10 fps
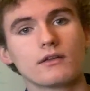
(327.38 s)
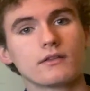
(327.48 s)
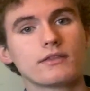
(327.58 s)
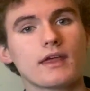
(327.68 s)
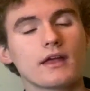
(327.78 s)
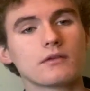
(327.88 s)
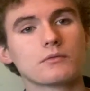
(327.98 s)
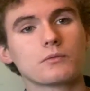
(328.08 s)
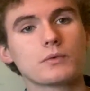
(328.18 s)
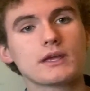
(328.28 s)

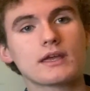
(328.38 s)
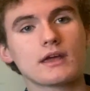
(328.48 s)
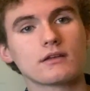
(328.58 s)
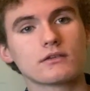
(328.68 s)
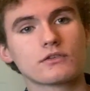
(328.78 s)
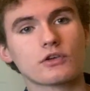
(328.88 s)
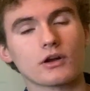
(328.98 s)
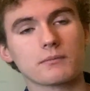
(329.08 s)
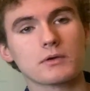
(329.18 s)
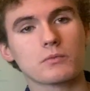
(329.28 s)
then we can
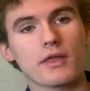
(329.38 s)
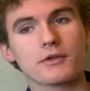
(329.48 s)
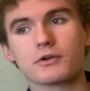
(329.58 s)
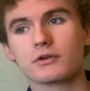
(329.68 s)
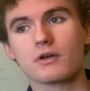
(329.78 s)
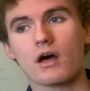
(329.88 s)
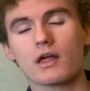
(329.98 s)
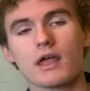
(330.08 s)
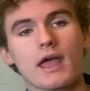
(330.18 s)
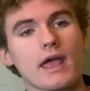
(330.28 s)
determine whether or
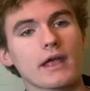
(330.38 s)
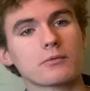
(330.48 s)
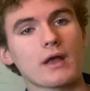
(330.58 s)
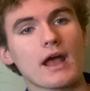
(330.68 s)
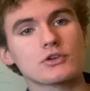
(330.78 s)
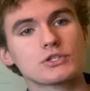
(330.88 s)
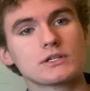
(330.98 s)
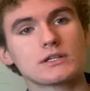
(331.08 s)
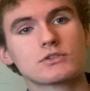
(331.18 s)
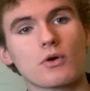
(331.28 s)
not a
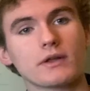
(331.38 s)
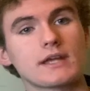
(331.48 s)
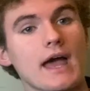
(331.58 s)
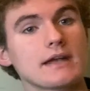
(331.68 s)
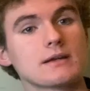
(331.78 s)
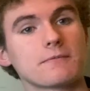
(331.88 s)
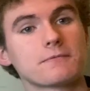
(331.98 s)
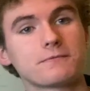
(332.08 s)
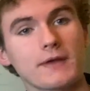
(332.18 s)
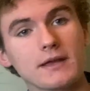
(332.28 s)
reaction is going to end up
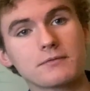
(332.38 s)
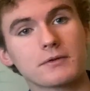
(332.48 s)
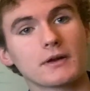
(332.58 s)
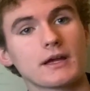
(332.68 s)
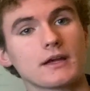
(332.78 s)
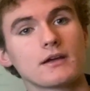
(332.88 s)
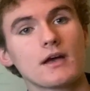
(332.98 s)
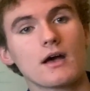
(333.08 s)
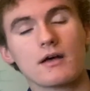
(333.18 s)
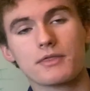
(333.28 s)
favoring
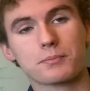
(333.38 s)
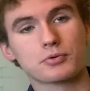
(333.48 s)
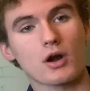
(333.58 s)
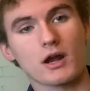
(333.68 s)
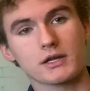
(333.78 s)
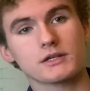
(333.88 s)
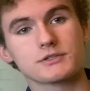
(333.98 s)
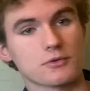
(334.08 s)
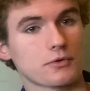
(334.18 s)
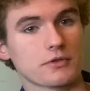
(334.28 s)
the
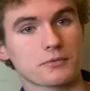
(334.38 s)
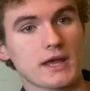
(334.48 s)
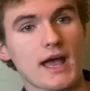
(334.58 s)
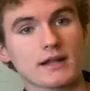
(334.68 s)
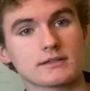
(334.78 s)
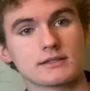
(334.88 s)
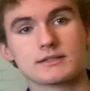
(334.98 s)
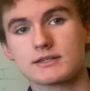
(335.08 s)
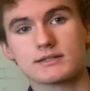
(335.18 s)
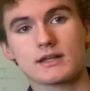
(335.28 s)
products or the
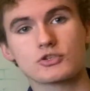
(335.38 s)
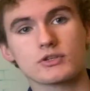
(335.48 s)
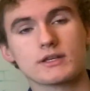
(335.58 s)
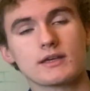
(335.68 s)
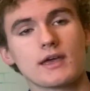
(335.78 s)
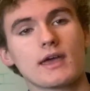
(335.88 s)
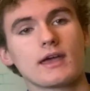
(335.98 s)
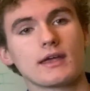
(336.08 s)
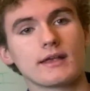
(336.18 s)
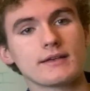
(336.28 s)
reactants. Essentially,
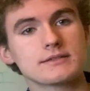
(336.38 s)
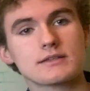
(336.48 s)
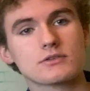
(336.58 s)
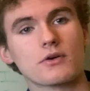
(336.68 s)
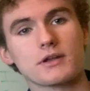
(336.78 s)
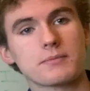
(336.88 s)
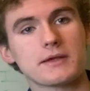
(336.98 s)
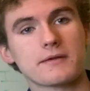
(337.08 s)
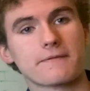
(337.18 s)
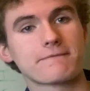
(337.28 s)
is this going to be
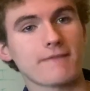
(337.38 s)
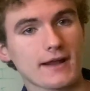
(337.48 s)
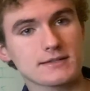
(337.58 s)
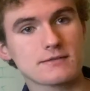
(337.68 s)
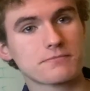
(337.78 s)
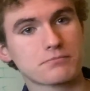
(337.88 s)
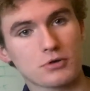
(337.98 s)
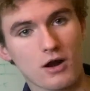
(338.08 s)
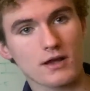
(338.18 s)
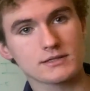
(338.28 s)
an effective
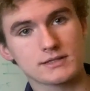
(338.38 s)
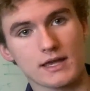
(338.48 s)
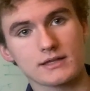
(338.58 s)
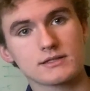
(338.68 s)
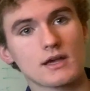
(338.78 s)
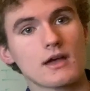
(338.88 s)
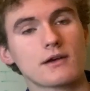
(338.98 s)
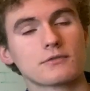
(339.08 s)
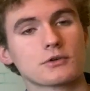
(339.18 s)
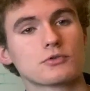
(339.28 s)
process
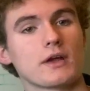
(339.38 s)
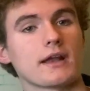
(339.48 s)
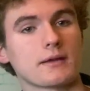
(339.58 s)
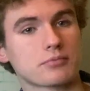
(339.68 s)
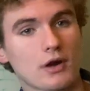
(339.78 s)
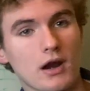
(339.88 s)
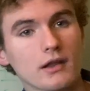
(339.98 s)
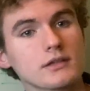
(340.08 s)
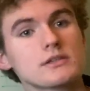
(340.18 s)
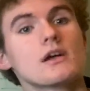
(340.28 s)
for creating
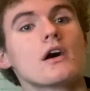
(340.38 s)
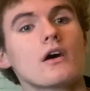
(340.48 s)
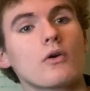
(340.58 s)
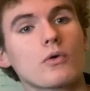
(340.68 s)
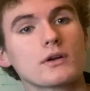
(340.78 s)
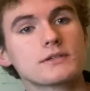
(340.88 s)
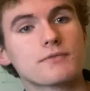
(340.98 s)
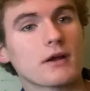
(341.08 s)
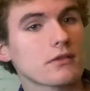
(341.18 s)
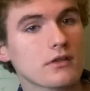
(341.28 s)
products, or is
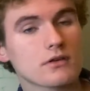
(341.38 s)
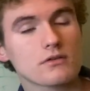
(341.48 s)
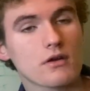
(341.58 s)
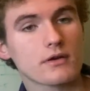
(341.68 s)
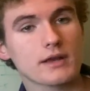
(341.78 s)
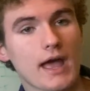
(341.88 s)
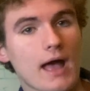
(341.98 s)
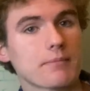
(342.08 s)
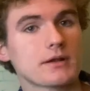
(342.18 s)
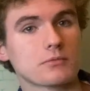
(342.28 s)
very little going to
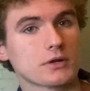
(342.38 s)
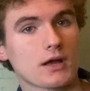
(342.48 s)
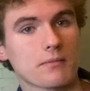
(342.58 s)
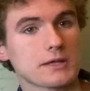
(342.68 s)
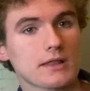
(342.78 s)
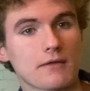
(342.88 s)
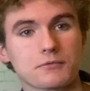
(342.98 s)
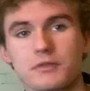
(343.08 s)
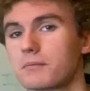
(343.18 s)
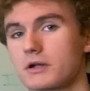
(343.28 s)
happen and we're going to be left
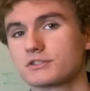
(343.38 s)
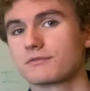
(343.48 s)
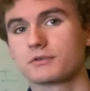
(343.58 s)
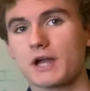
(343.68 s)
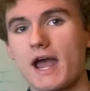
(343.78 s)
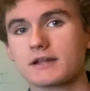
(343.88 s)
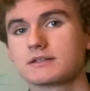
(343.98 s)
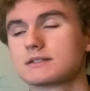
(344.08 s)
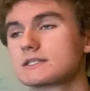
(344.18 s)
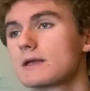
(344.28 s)
with a bunch of
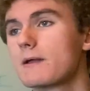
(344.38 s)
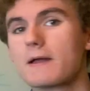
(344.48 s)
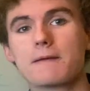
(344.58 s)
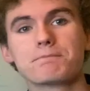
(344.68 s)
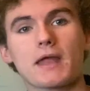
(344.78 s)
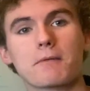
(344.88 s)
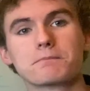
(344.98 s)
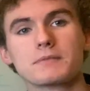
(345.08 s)
reactants? Now,